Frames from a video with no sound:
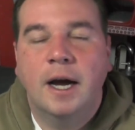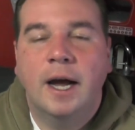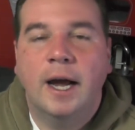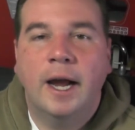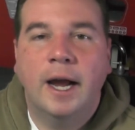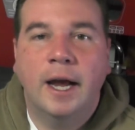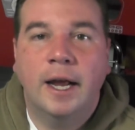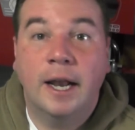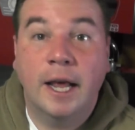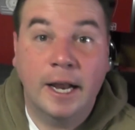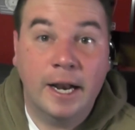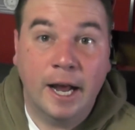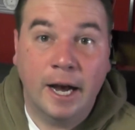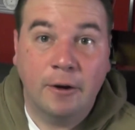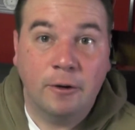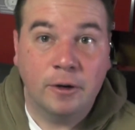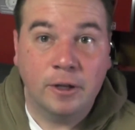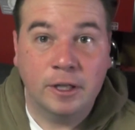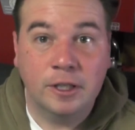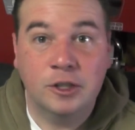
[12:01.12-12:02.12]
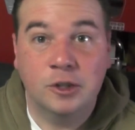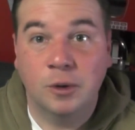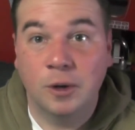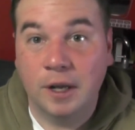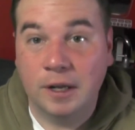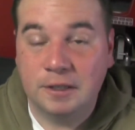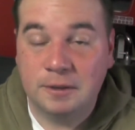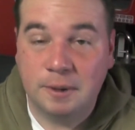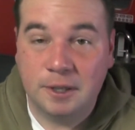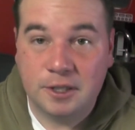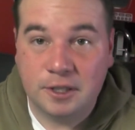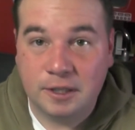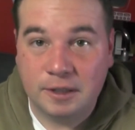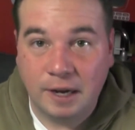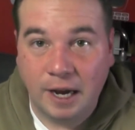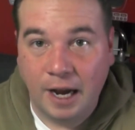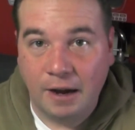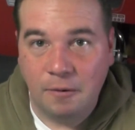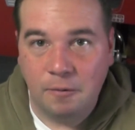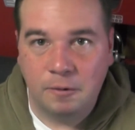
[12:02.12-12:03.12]
And and I really enjoyed it, especially
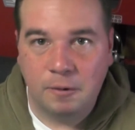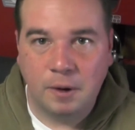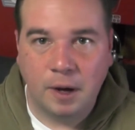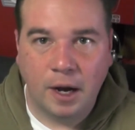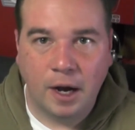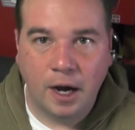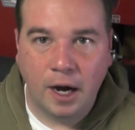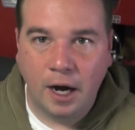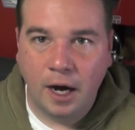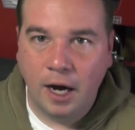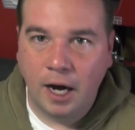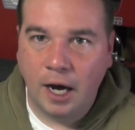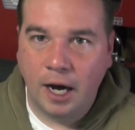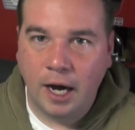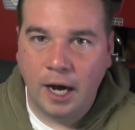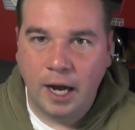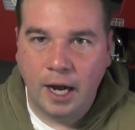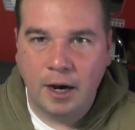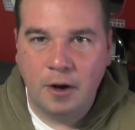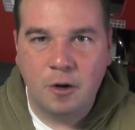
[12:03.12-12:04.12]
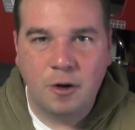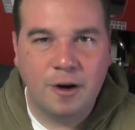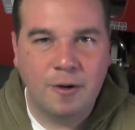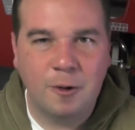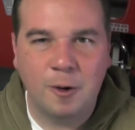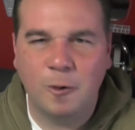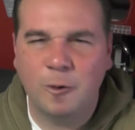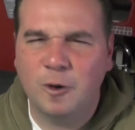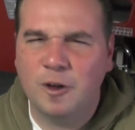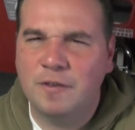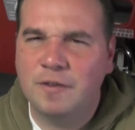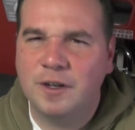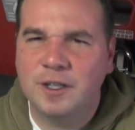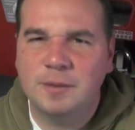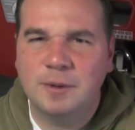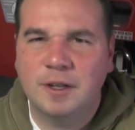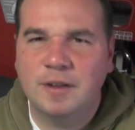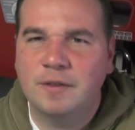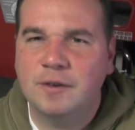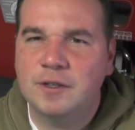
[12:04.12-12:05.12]
at, I don't know how I really felt
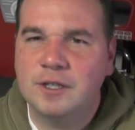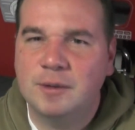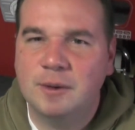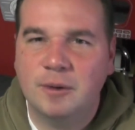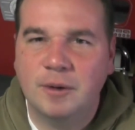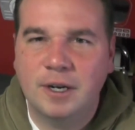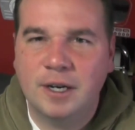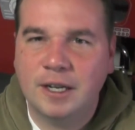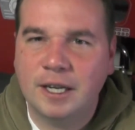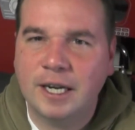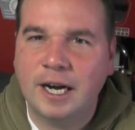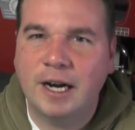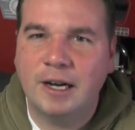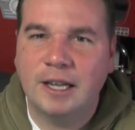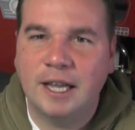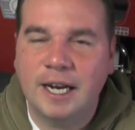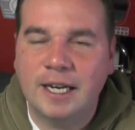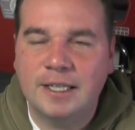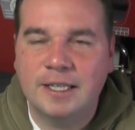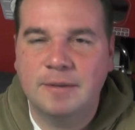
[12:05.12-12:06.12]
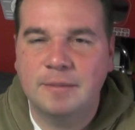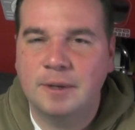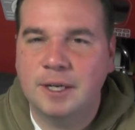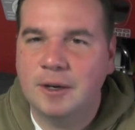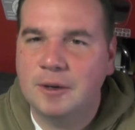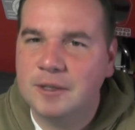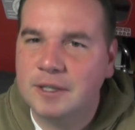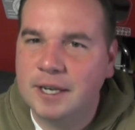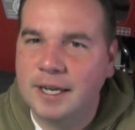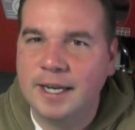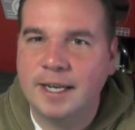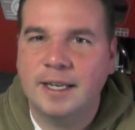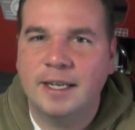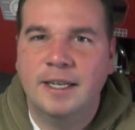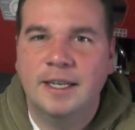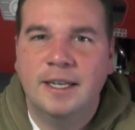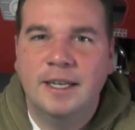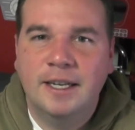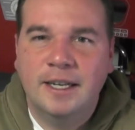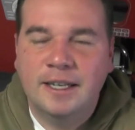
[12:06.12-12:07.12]
about it the first time I read it. Like I liked it, but I was like,
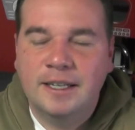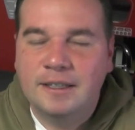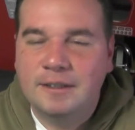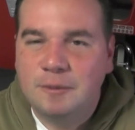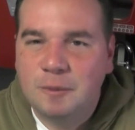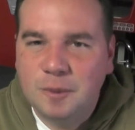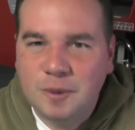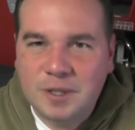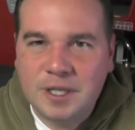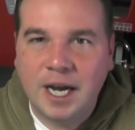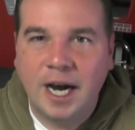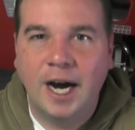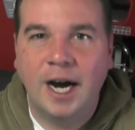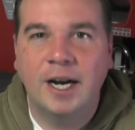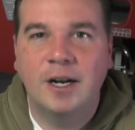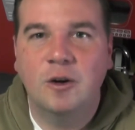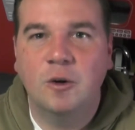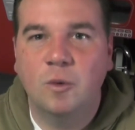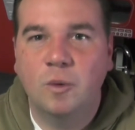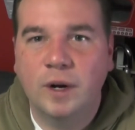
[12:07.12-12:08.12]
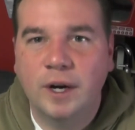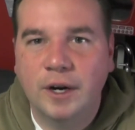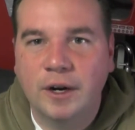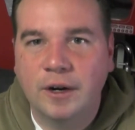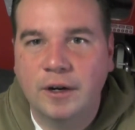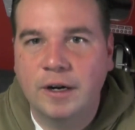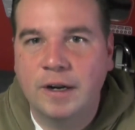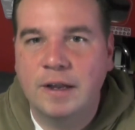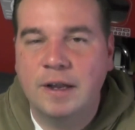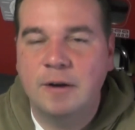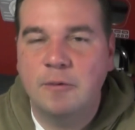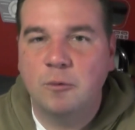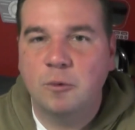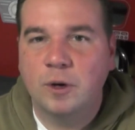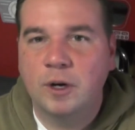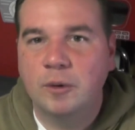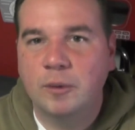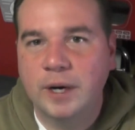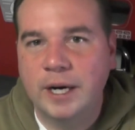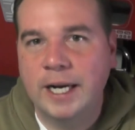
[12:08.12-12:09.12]
it was kind of weird. And then
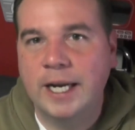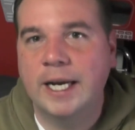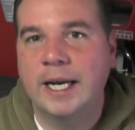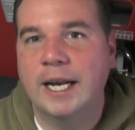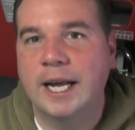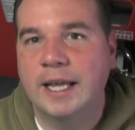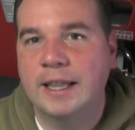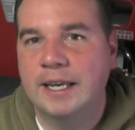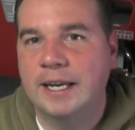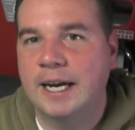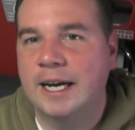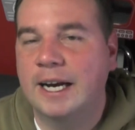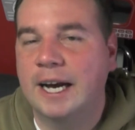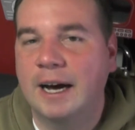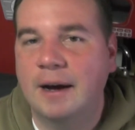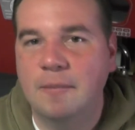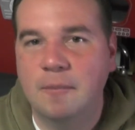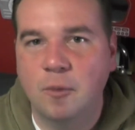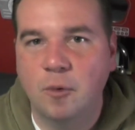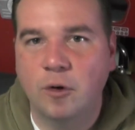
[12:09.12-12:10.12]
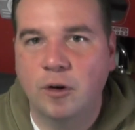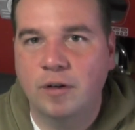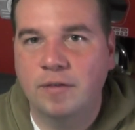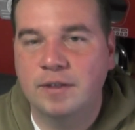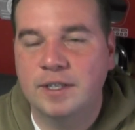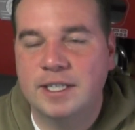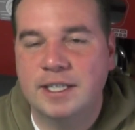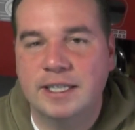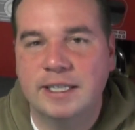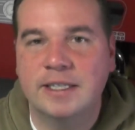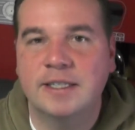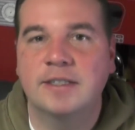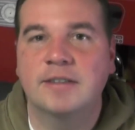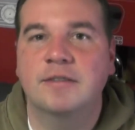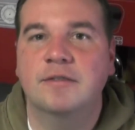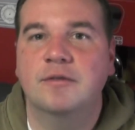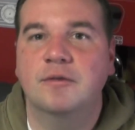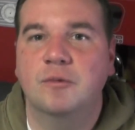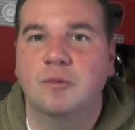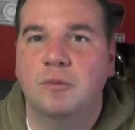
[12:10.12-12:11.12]
rereading it, I think I got more of a sense of
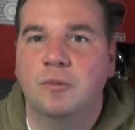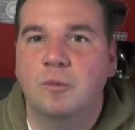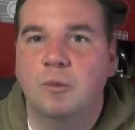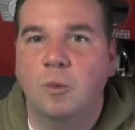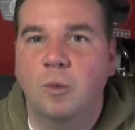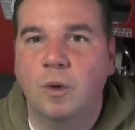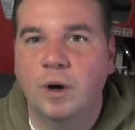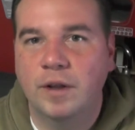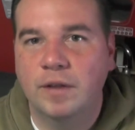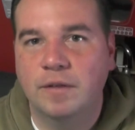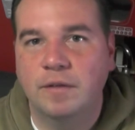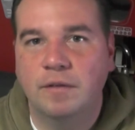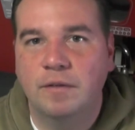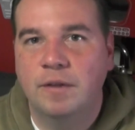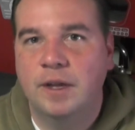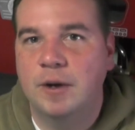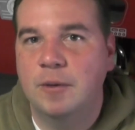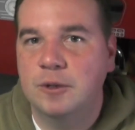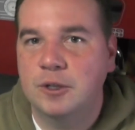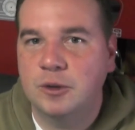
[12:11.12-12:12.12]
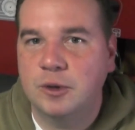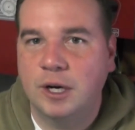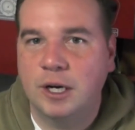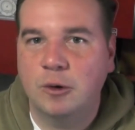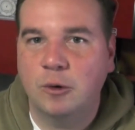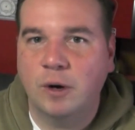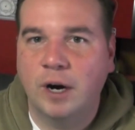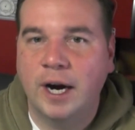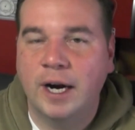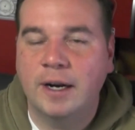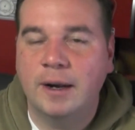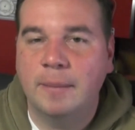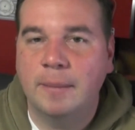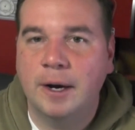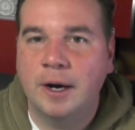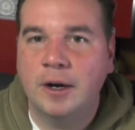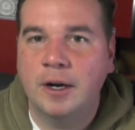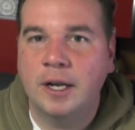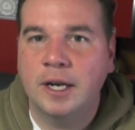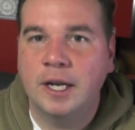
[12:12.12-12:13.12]
what he was trying to write
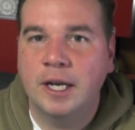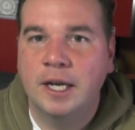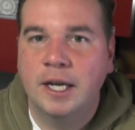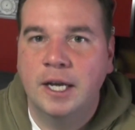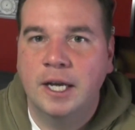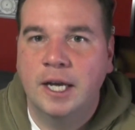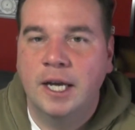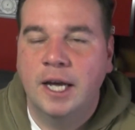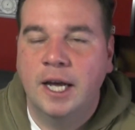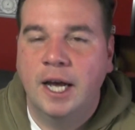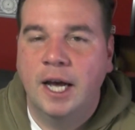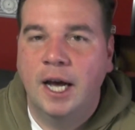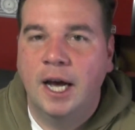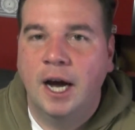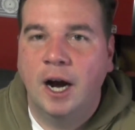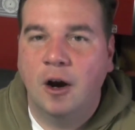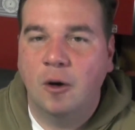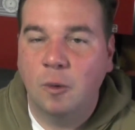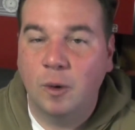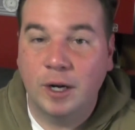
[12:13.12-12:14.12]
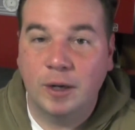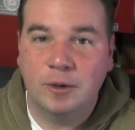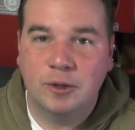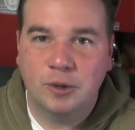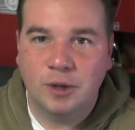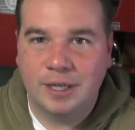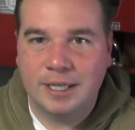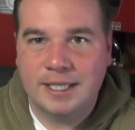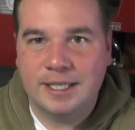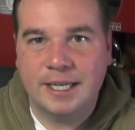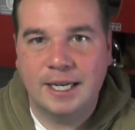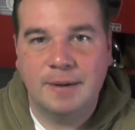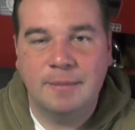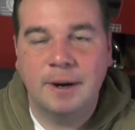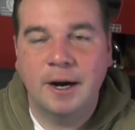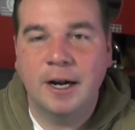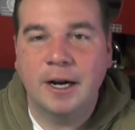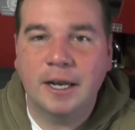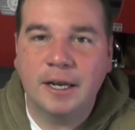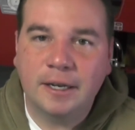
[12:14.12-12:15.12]
about it or what he was trying to say
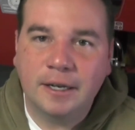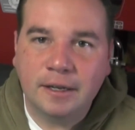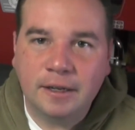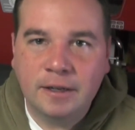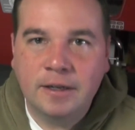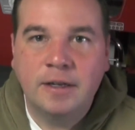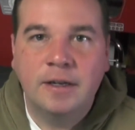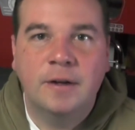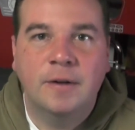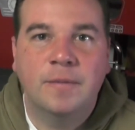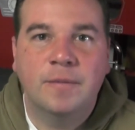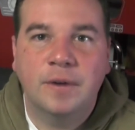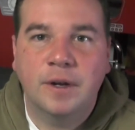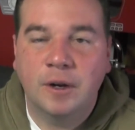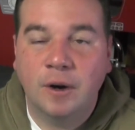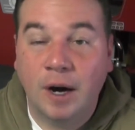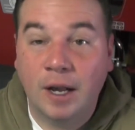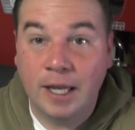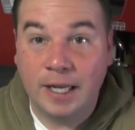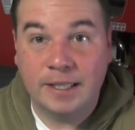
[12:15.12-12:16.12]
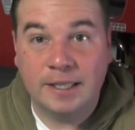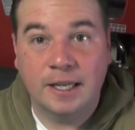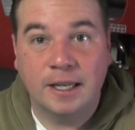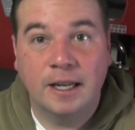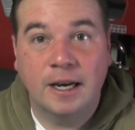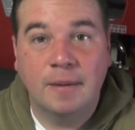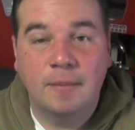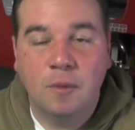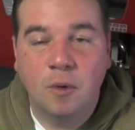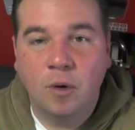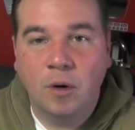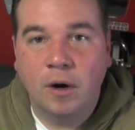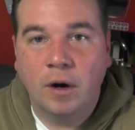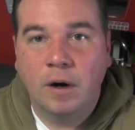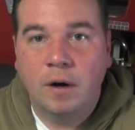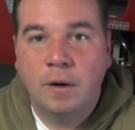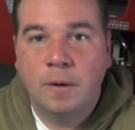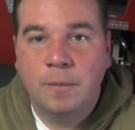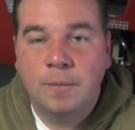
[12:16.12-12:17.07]
about it. And, you know, I liked it a lot more.